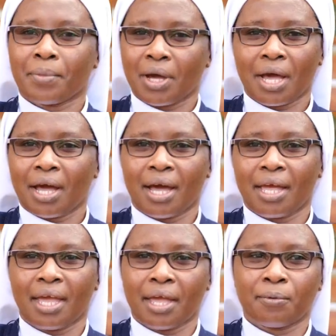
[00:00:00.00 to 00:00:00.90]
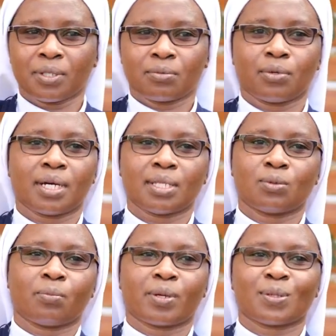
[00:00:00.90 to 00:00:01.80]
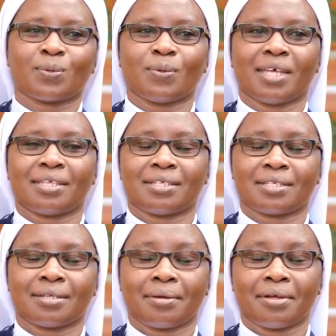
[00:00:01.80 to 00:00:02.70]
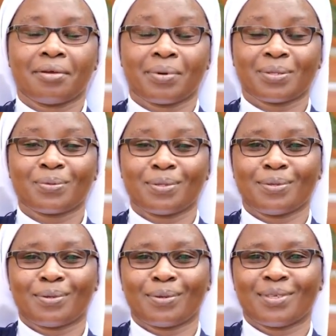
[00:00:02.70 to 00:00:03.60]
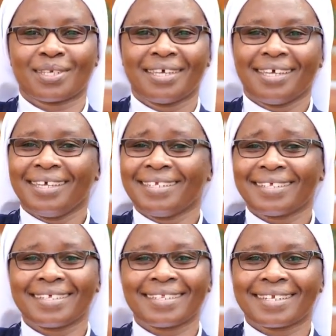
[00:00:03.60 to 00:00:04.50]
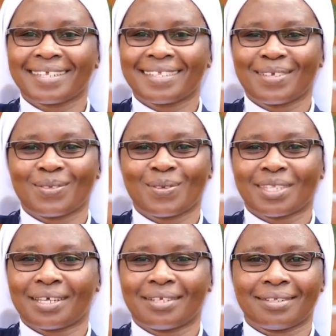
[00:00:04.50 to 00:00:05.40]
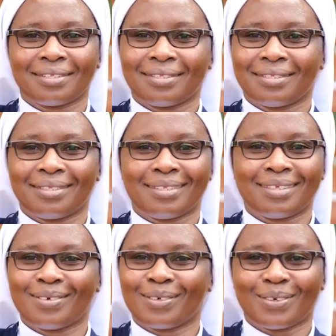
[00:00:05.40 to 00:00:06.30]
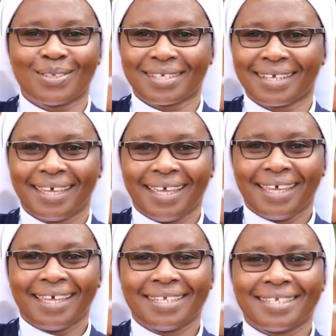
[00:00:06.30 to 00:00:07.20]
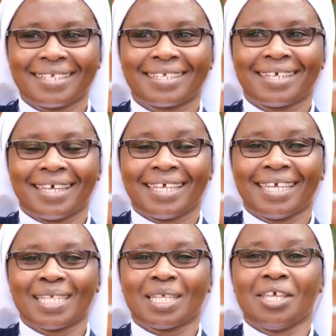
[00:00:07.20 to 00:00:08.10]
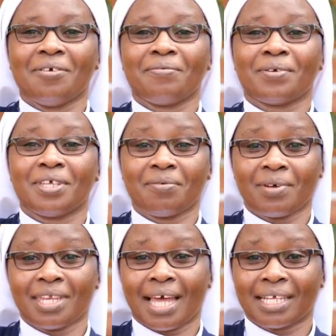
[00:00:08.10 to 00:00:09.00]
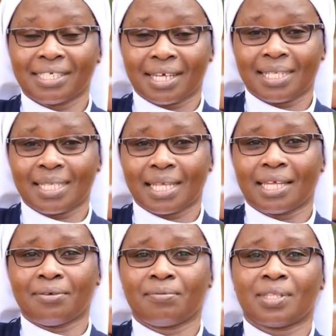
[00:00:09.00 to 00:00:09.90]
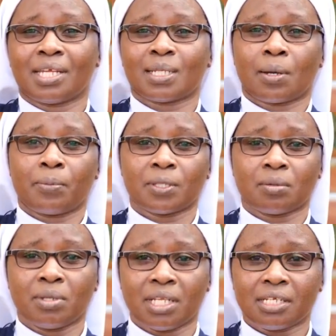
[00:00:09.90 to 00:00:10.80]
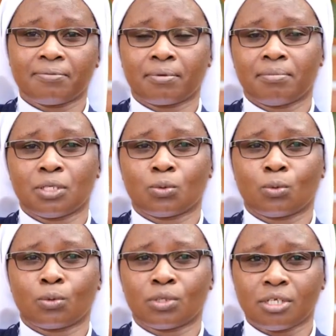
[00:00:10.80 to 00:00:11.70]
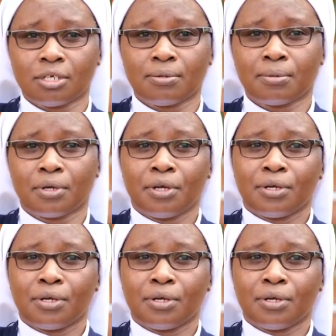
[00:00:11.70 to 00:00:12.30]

I was focused to pursue and pursue theology. It is interesting to study theology, and yes, if given a chance and if there is a possibility for me to continue